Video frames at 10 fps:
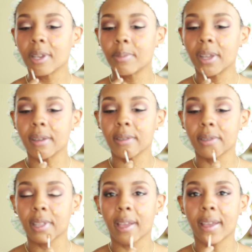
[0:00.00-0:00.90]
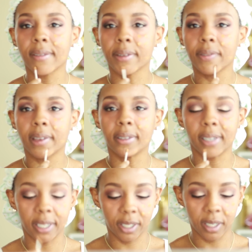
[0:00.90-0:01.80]
I'm not used to having a
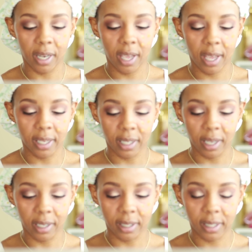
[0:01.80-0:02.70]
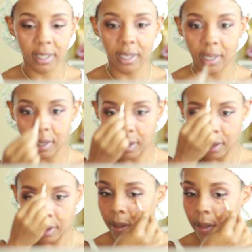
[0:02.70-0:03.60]
foundation that has like a scent.
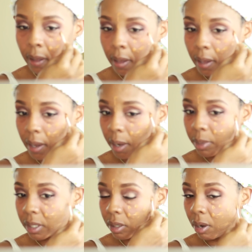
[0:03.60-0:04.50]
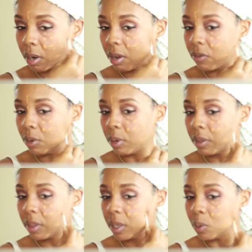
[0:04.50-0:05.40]
And I'm going to start off
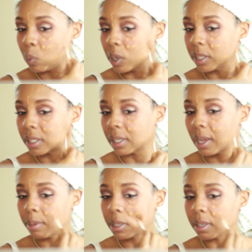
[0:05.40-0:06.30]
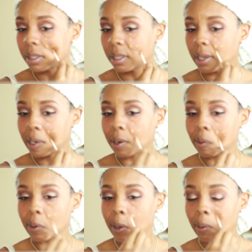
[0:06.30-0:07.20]
on the one side because, again, I
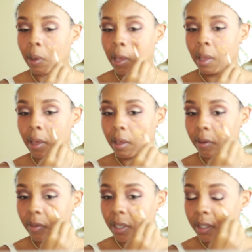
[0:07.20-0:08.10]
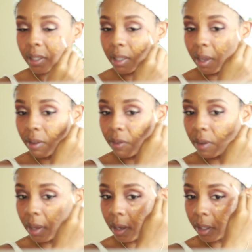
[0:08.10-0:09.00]
don't know if this stuff
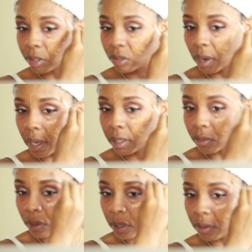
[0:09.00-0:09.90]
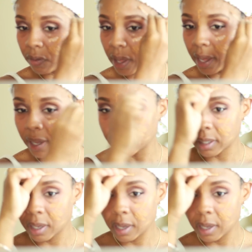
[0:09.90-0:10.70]
uh, dries really fast.